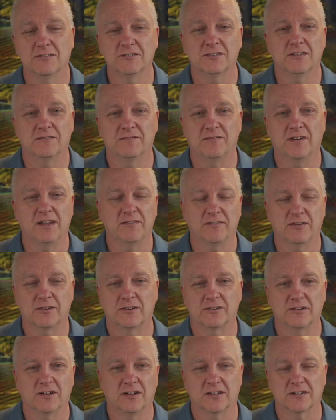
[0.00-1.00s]
to
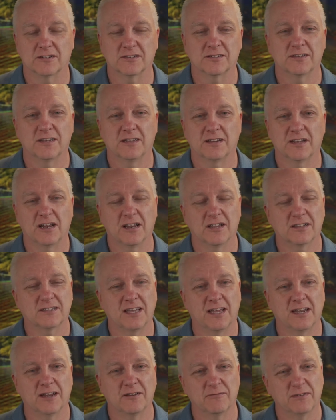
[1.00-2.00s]
$500. And I looked
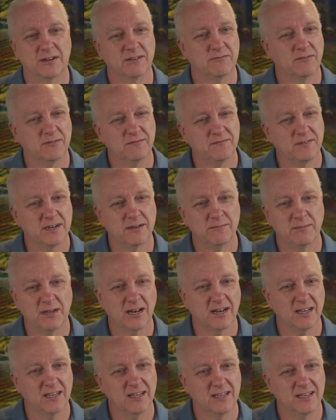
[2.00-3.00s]
at it and went, well,
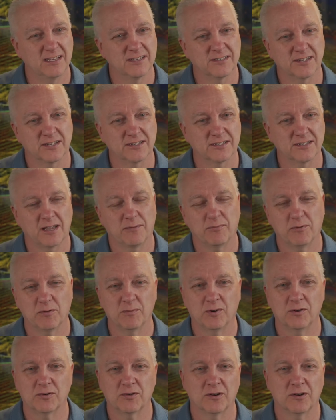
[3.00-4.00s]
fundamentally, it's a stepper motor